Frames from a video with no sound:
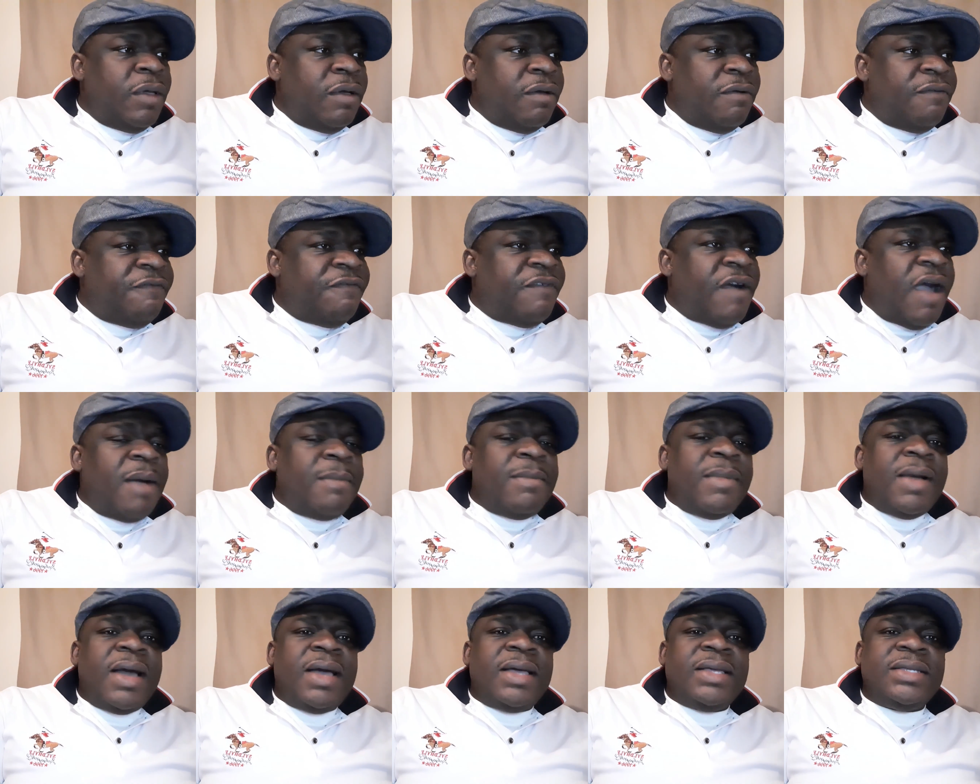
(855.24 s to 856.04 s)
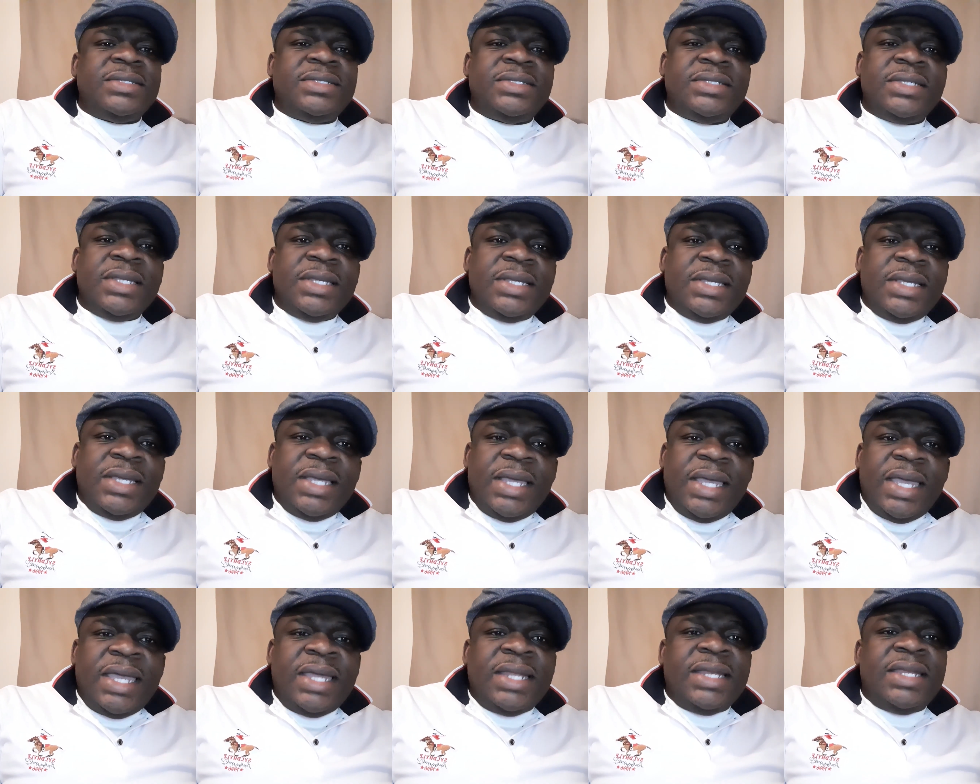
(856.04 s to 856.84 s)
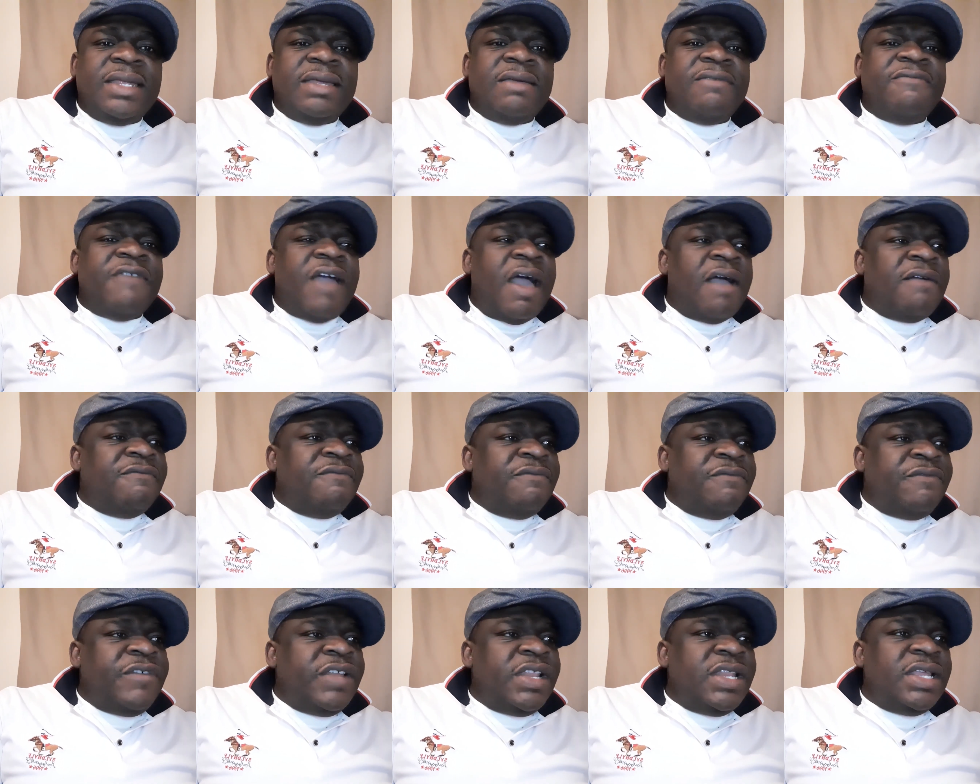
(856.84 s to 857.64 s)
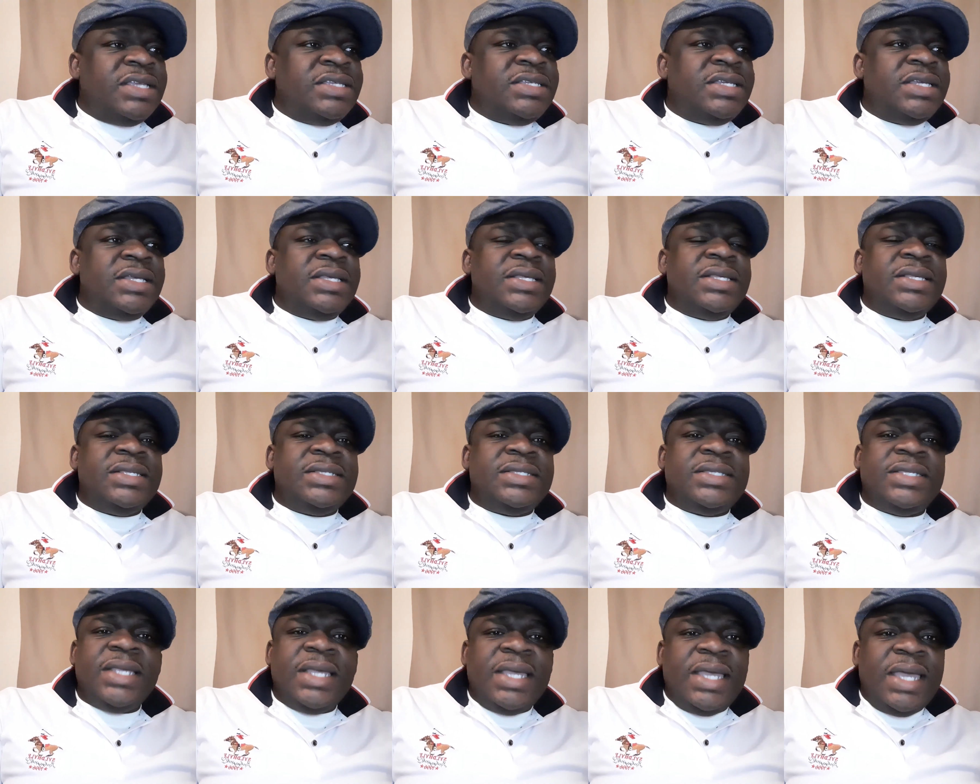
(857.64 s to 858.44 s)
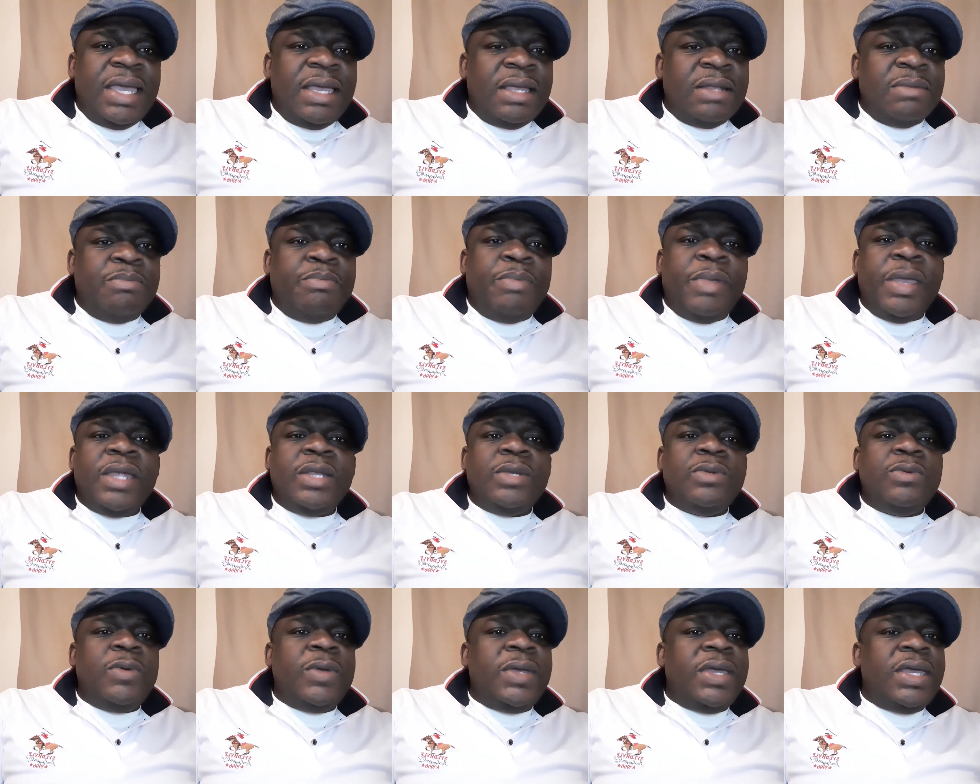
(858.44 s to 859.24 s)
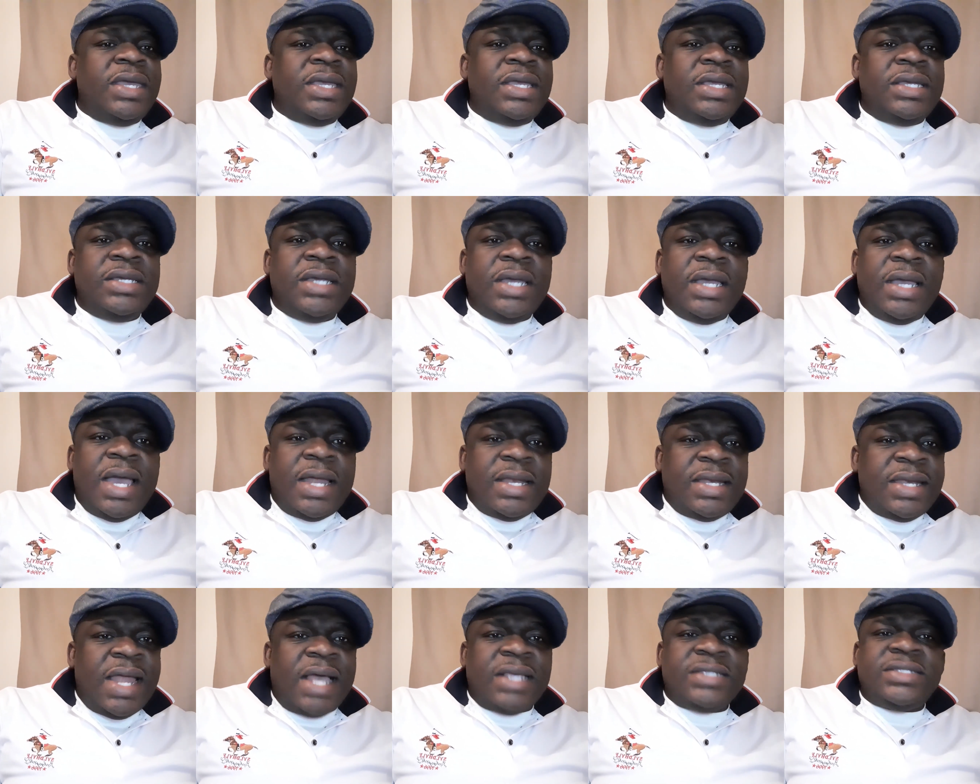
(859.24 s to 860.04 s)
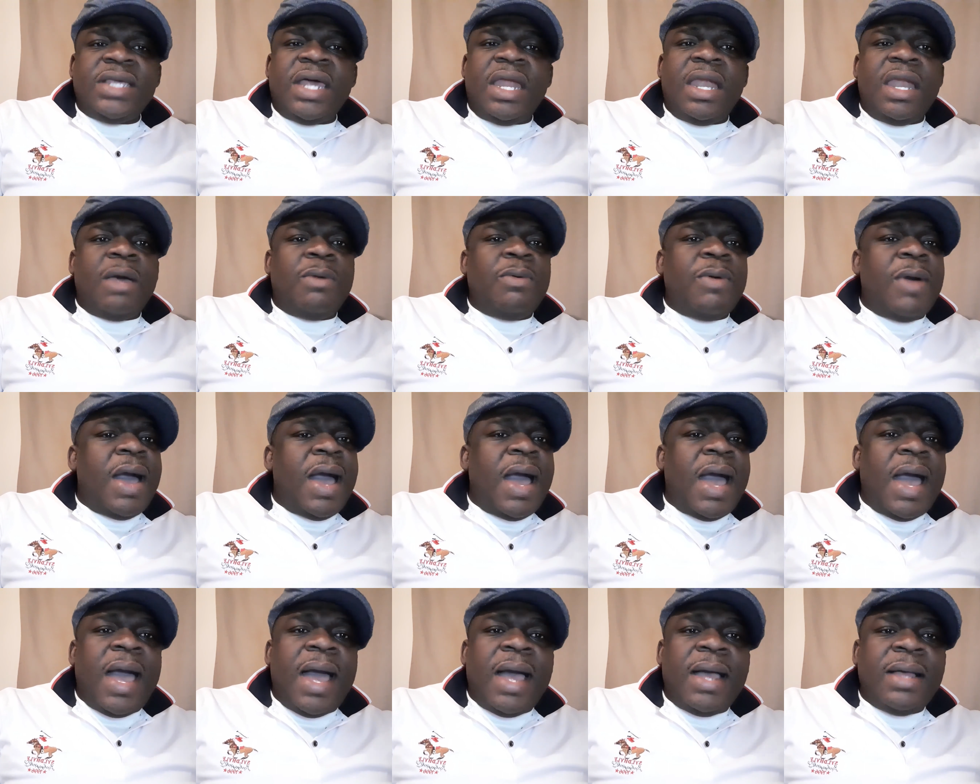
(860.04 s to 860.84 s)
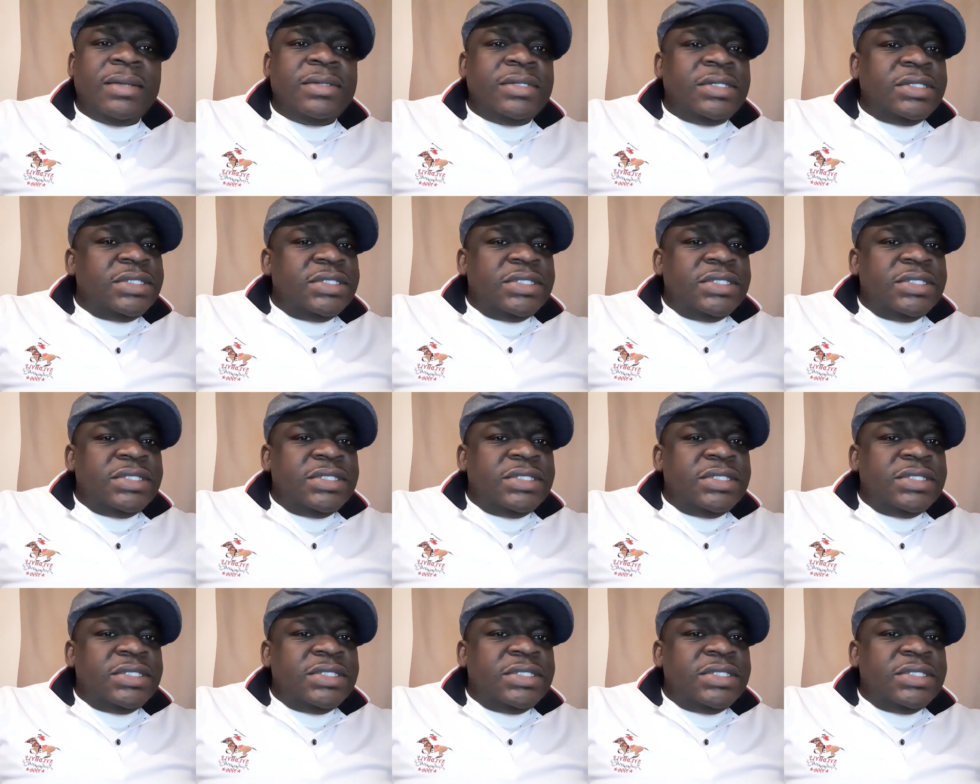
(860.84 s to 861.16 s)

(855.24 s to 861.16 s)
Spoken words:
farmers in the villages in Benue, Nasarawa,